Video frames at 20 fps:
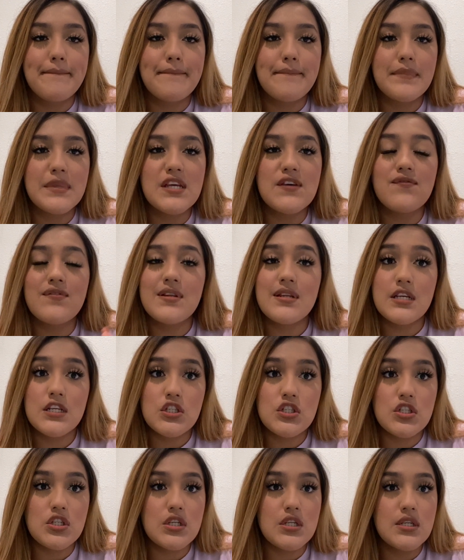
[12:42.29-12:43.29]

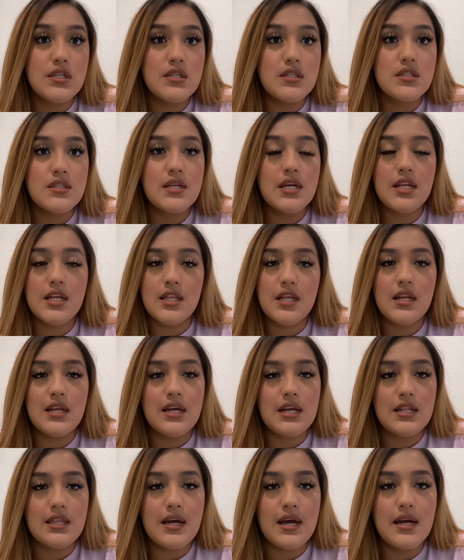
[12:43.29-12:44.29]
definitions, anything
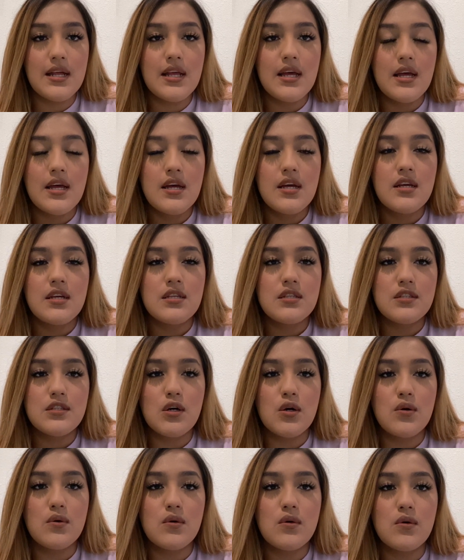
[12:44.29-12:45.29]
like that.
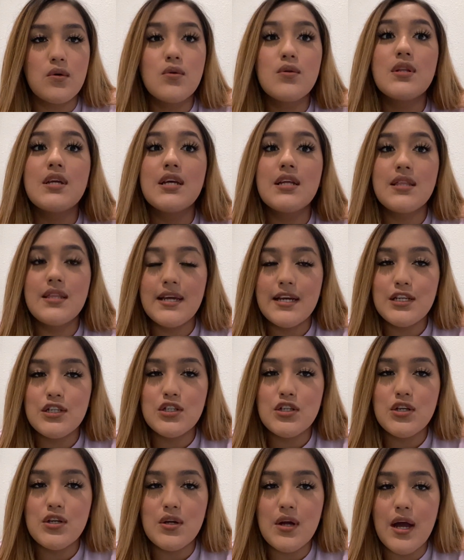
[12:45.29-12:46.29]
So only in
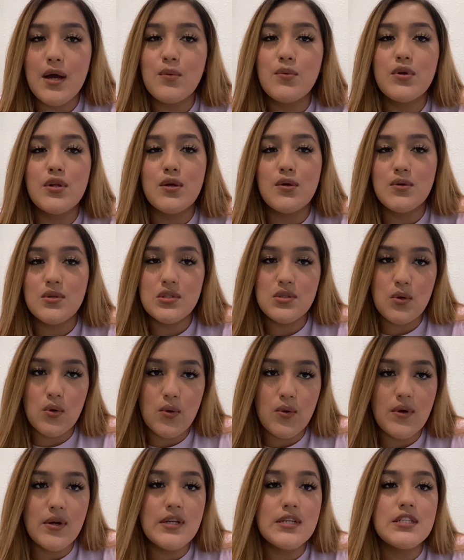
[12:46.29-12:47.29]
lecture I would use
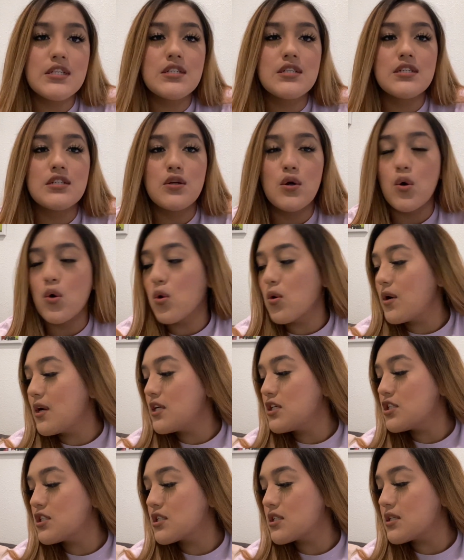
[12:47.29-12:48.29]
orange, the
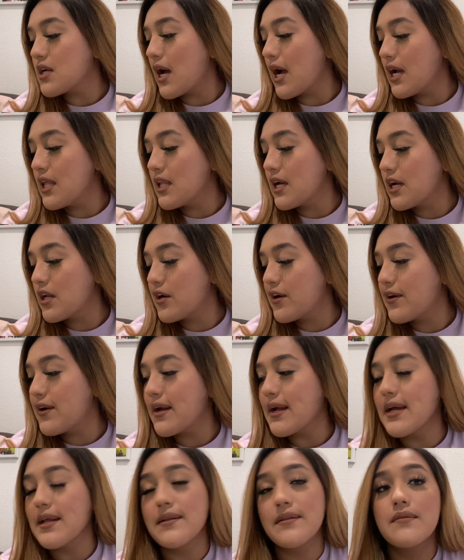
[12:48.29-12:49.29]
orange highlighter,
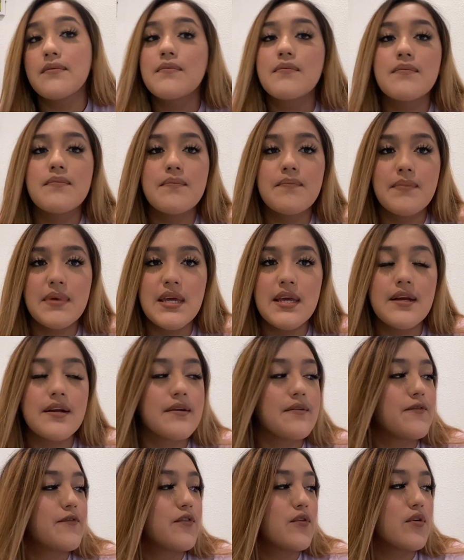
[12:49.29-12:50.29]
and pink
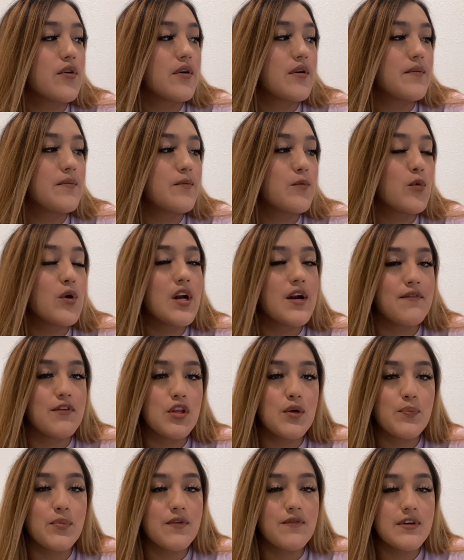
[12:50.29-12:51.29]
for whatever the
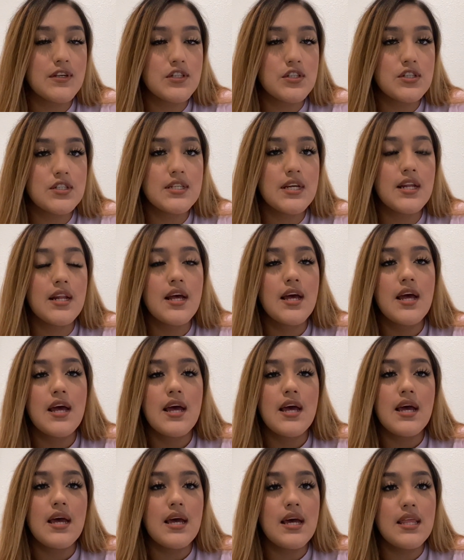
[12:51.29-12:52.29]
professor said.
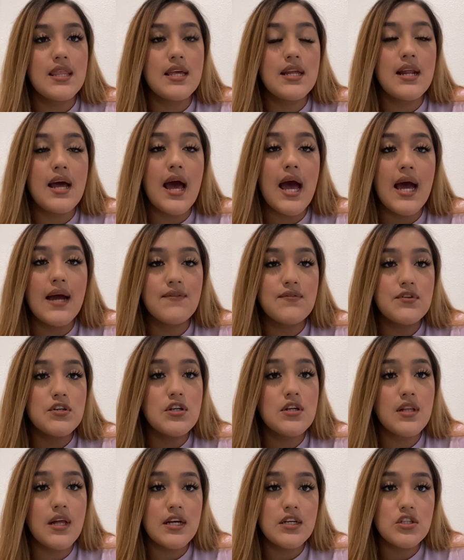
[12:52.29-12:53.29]
And then after
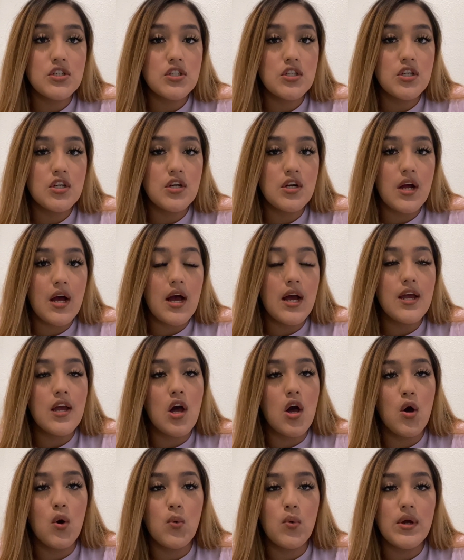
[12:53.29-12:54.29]
lecture, I
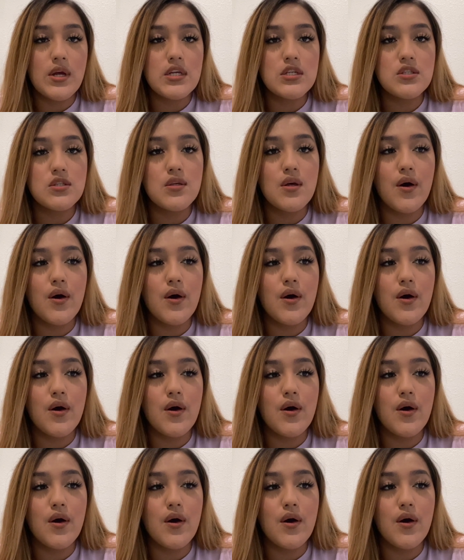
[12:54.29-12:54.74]
always